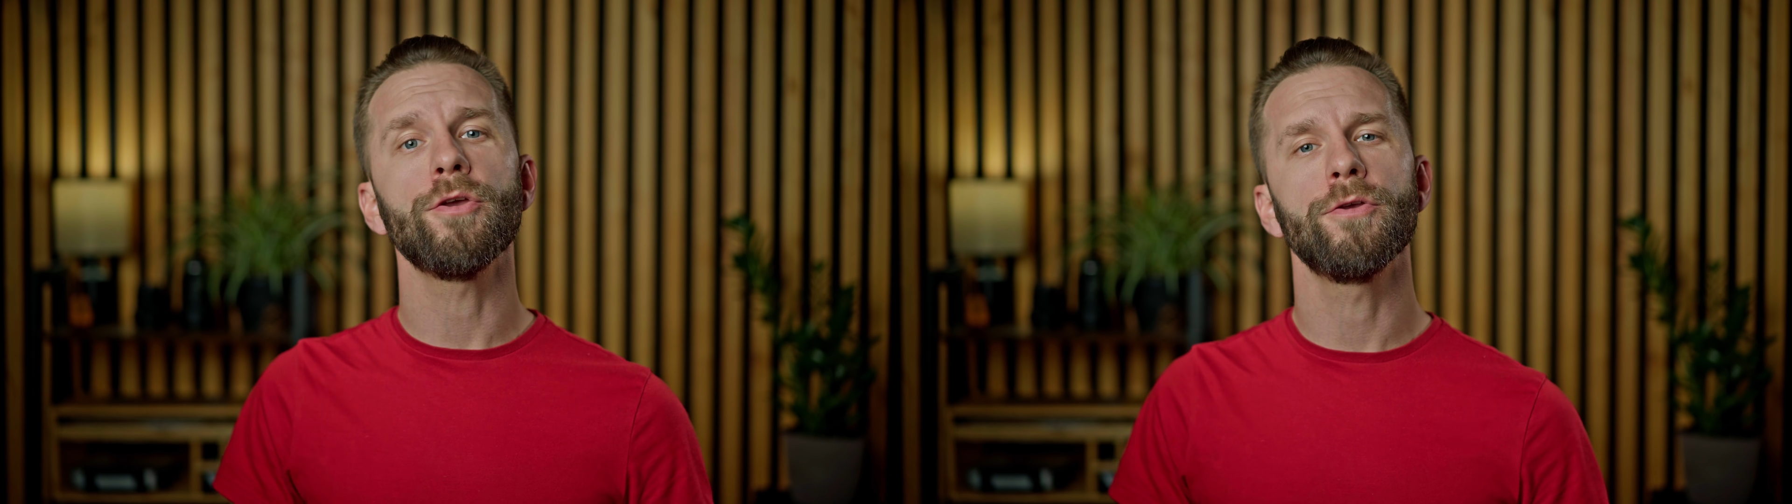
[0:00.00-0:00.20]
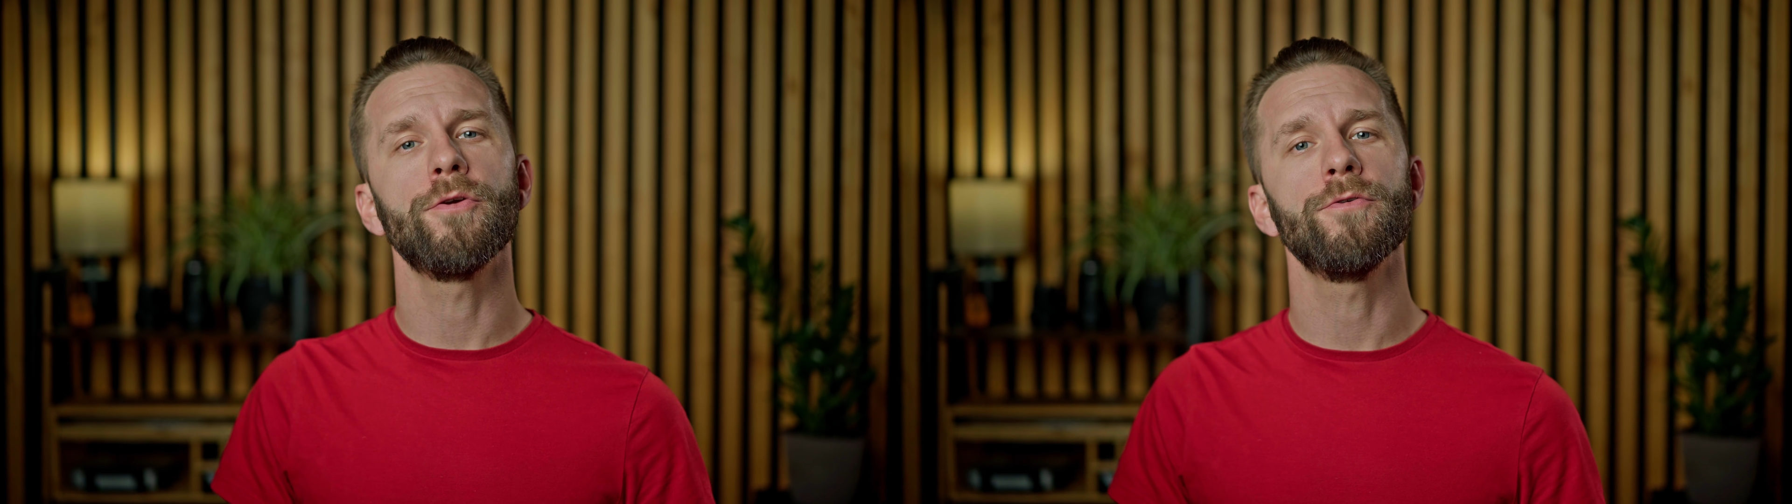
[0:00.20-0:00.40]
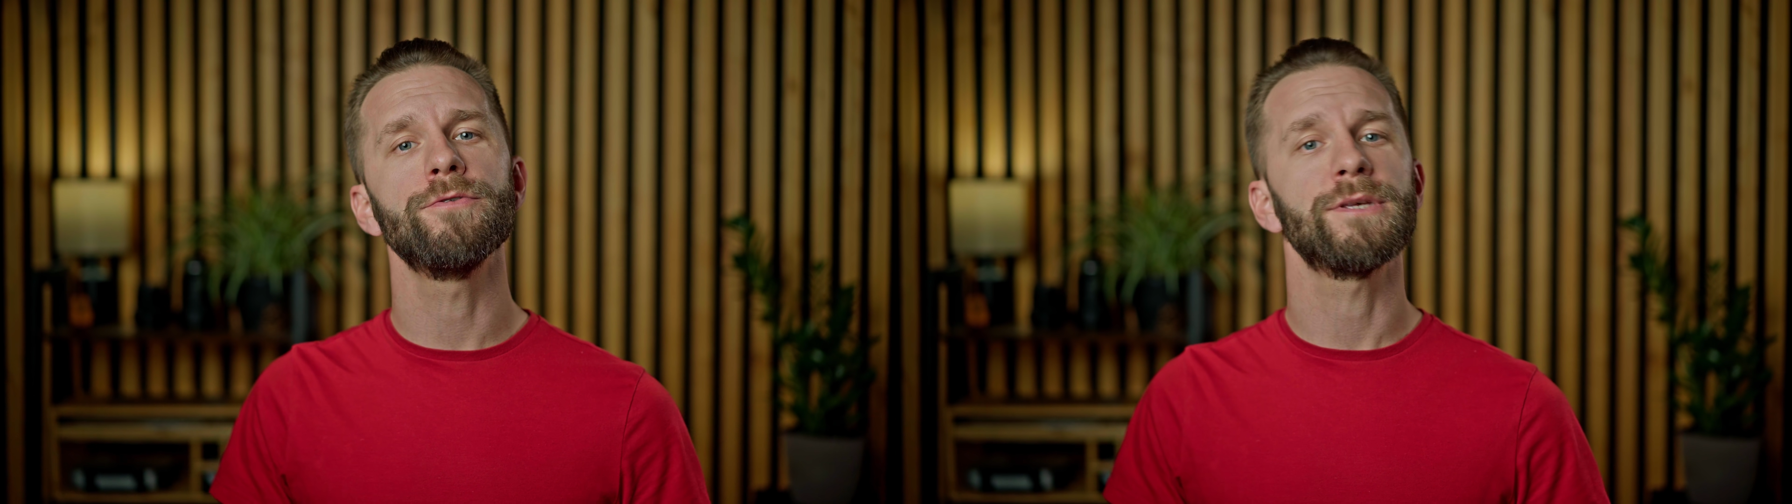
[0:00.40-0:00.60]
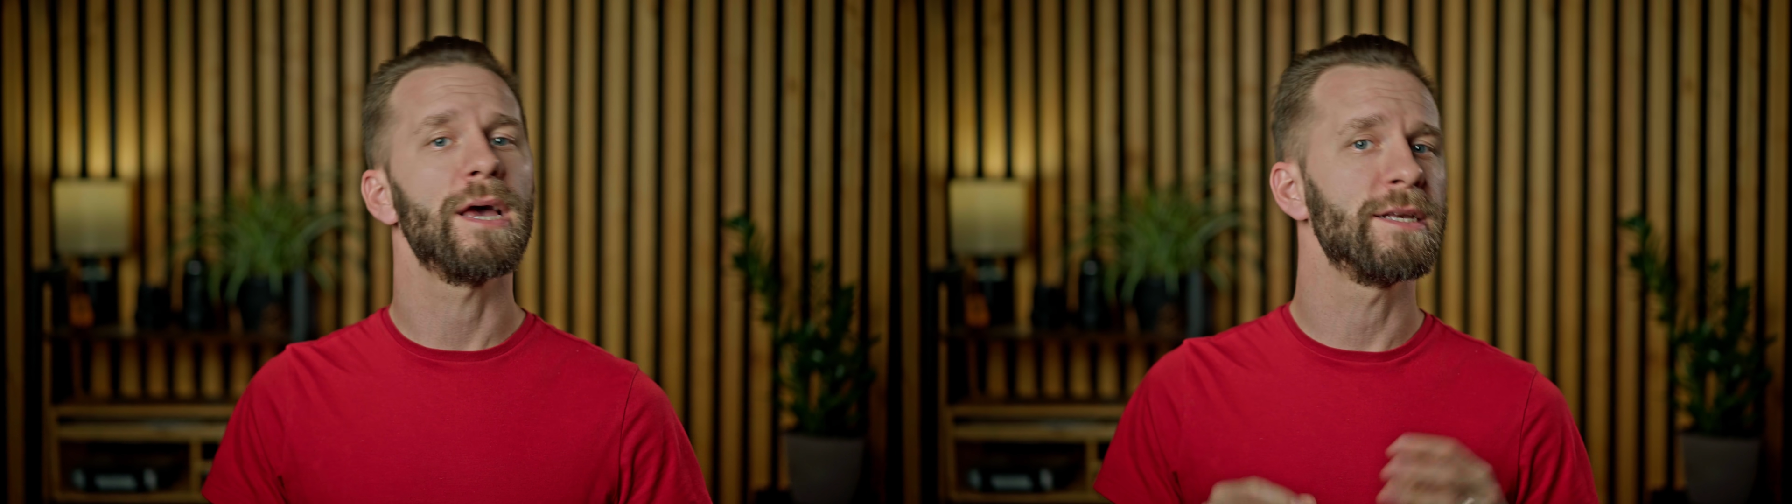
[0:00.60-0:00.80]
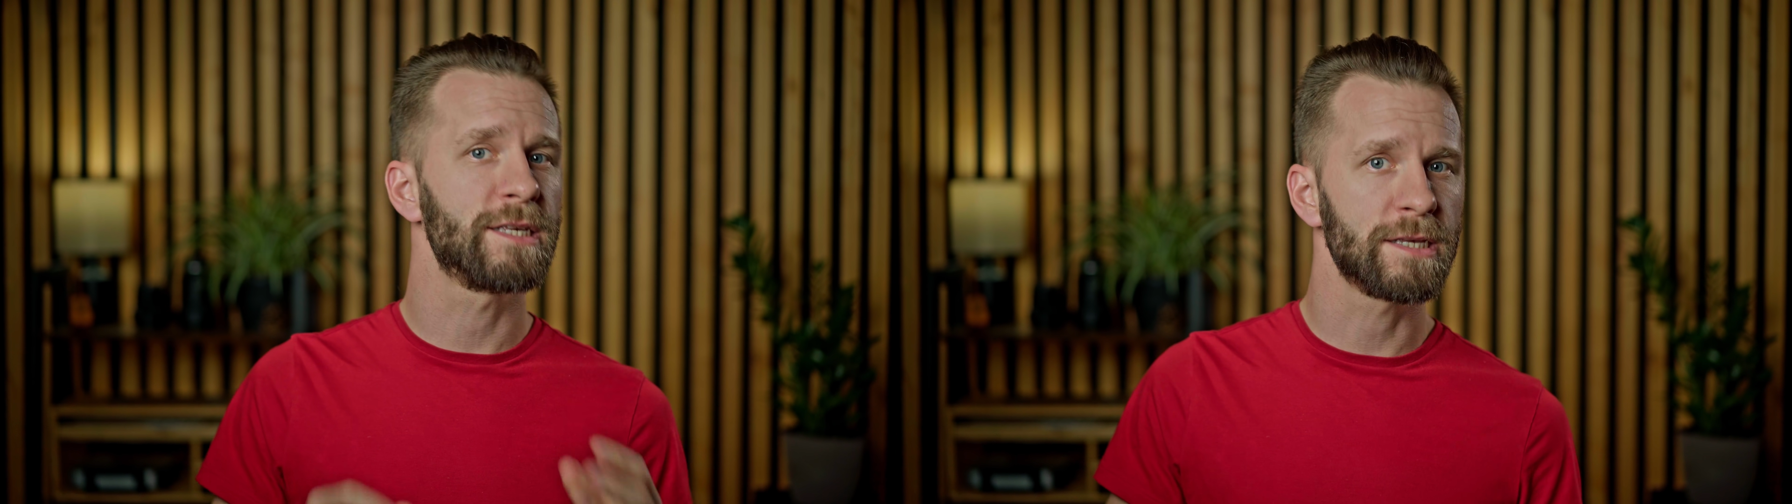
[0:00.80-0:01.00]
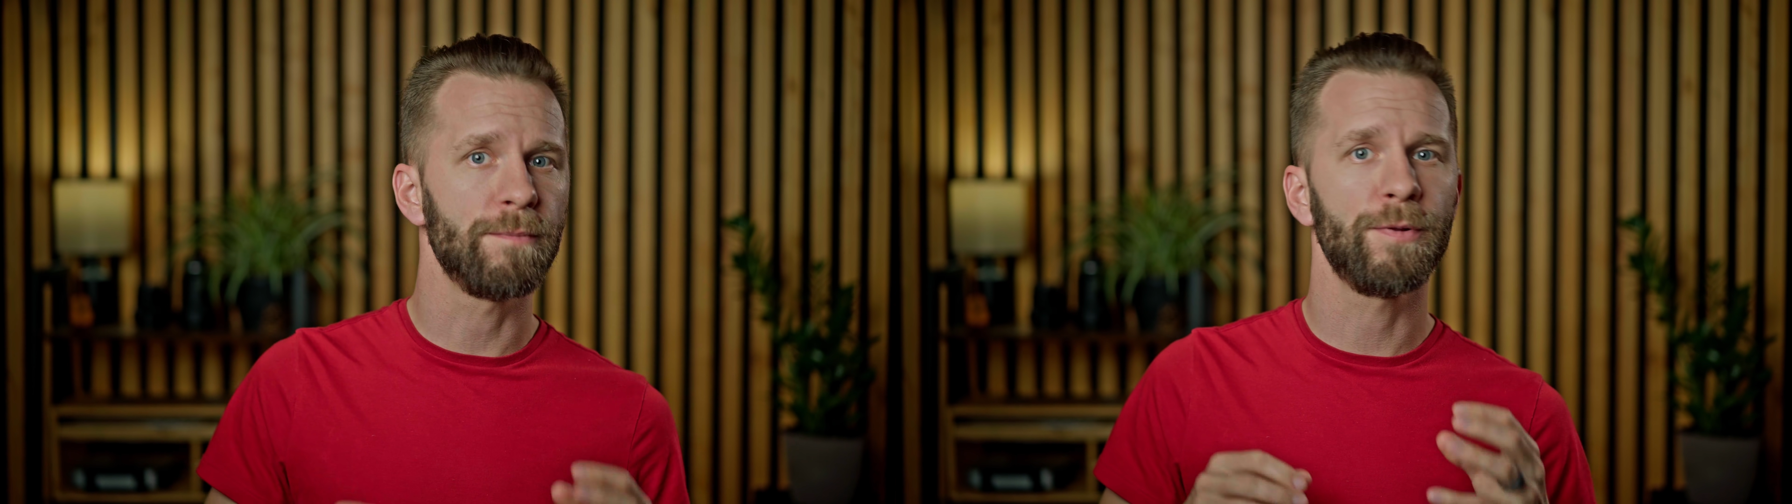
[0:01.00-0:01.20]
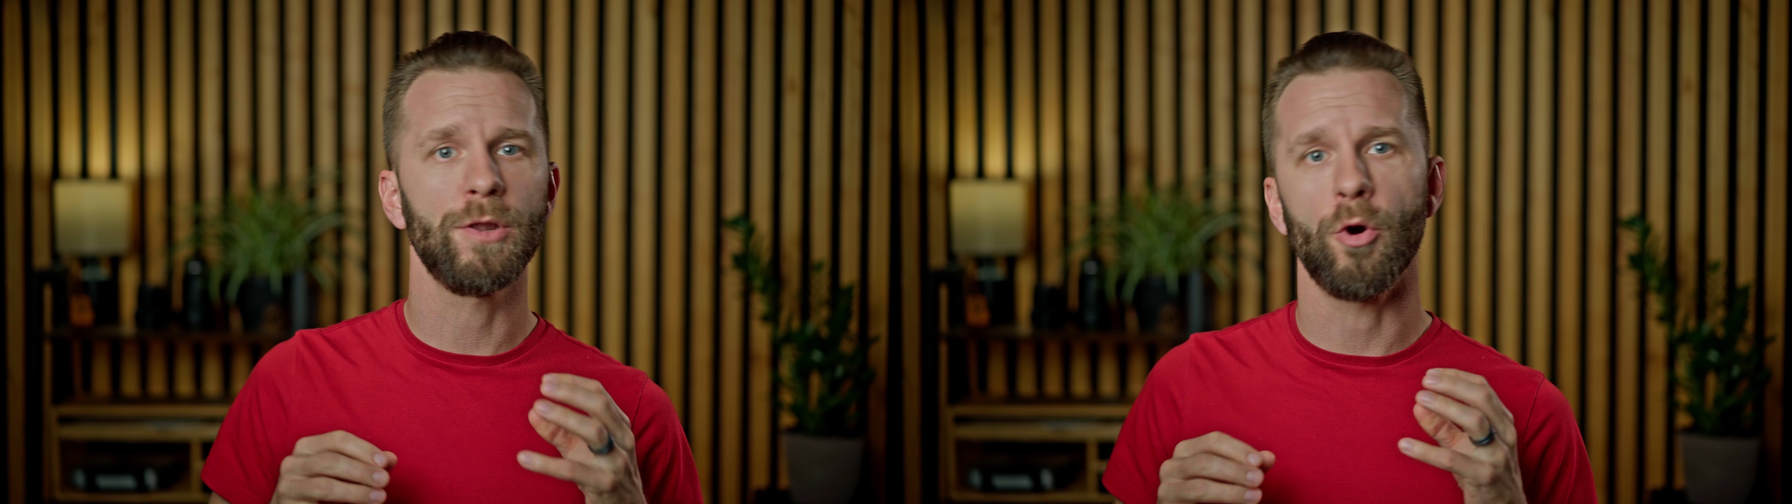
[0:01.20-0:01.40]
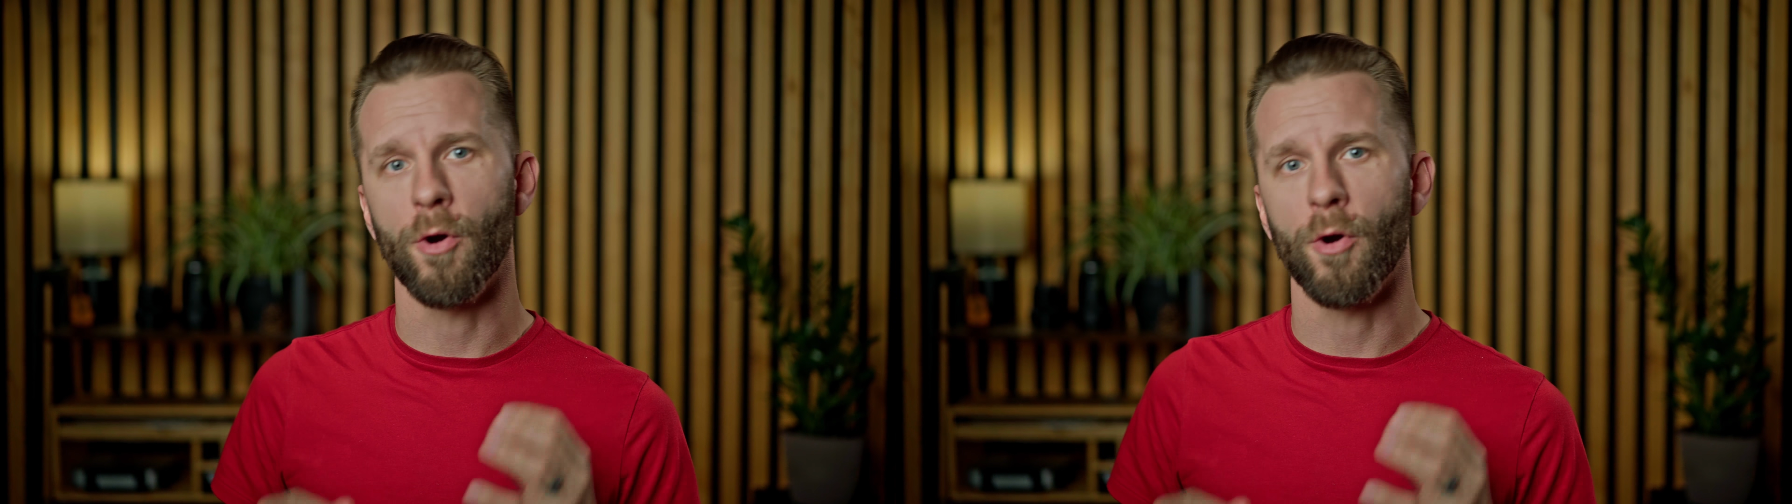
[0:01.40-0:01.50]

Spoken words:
use a simple or